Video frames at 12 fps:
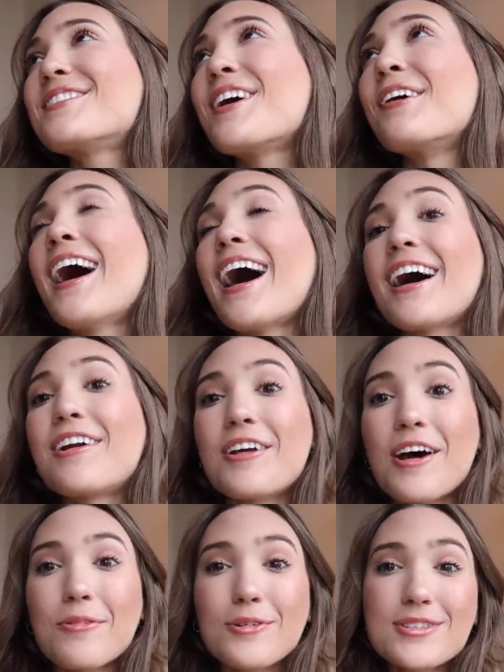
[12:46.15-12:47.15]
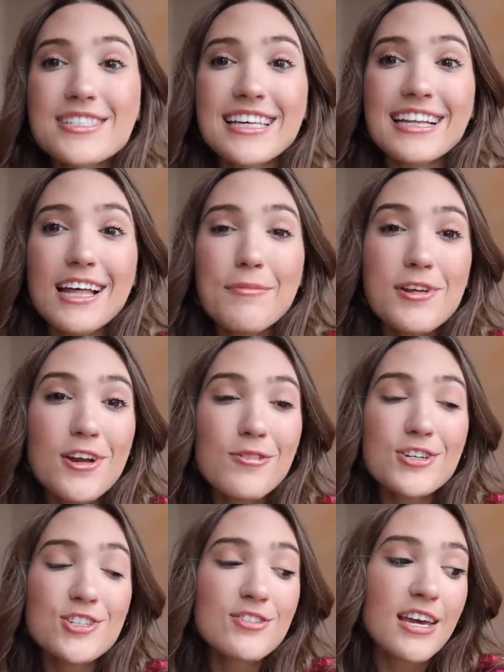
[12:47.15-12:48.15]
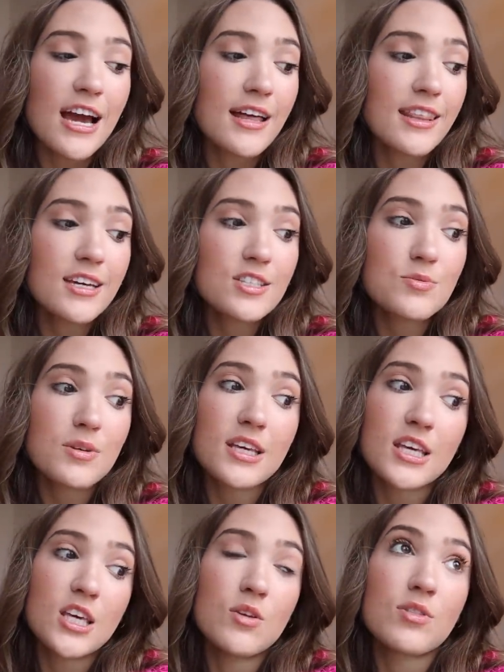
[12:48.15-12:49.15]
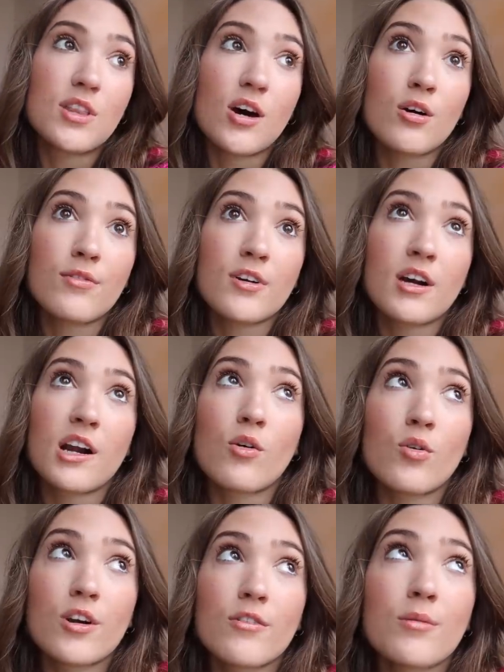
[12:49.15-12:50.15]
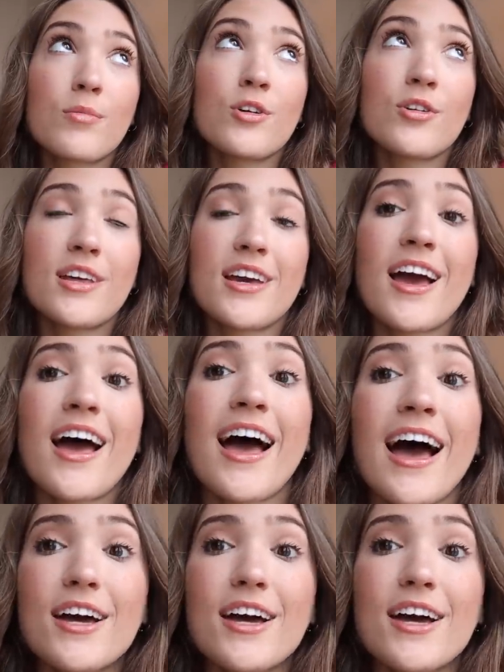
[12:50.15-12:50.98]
So I don't know, we'll see. Let me know what you think. I think it's really cute though if you're gonna order from Nuuly.